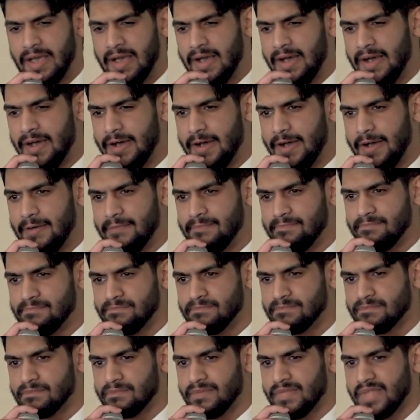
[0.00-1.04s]

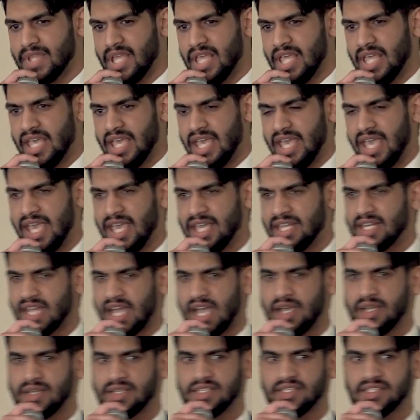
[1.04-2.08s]
And
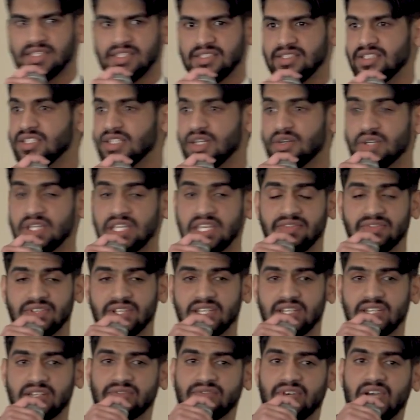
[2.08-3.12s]
I, even
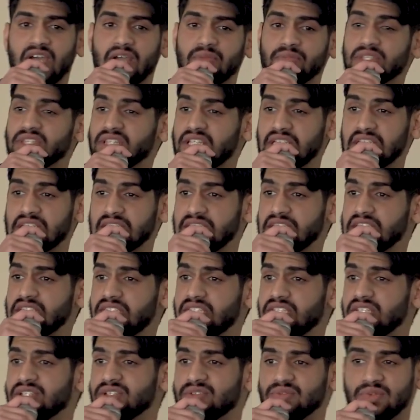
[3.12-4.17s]
in an environment like in
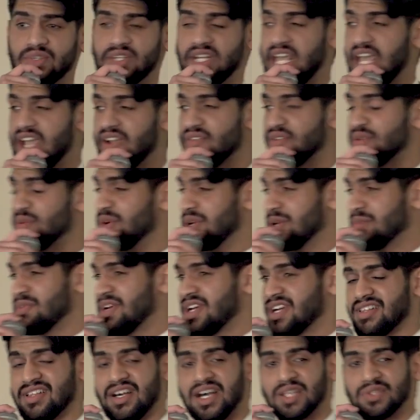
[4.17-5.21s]
India, when everyone in
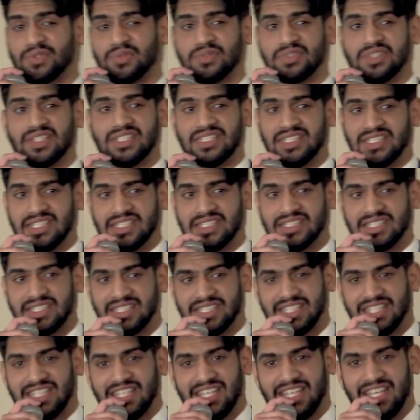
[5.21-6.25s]
my class was Indian,
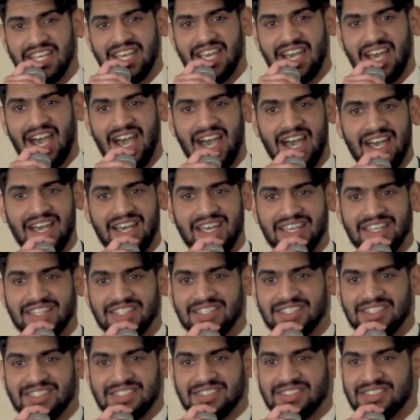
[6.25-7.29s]

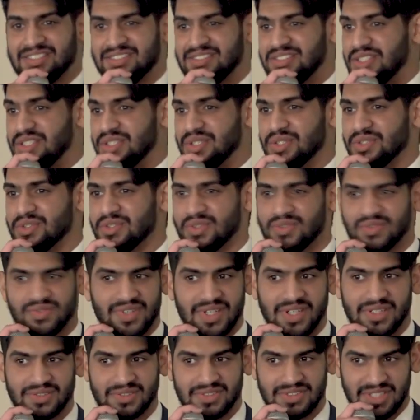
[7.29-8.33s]
I still
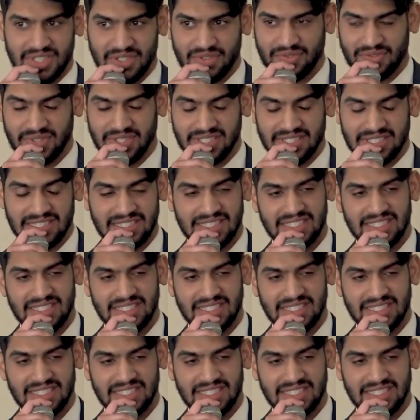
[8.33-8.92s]
felt different.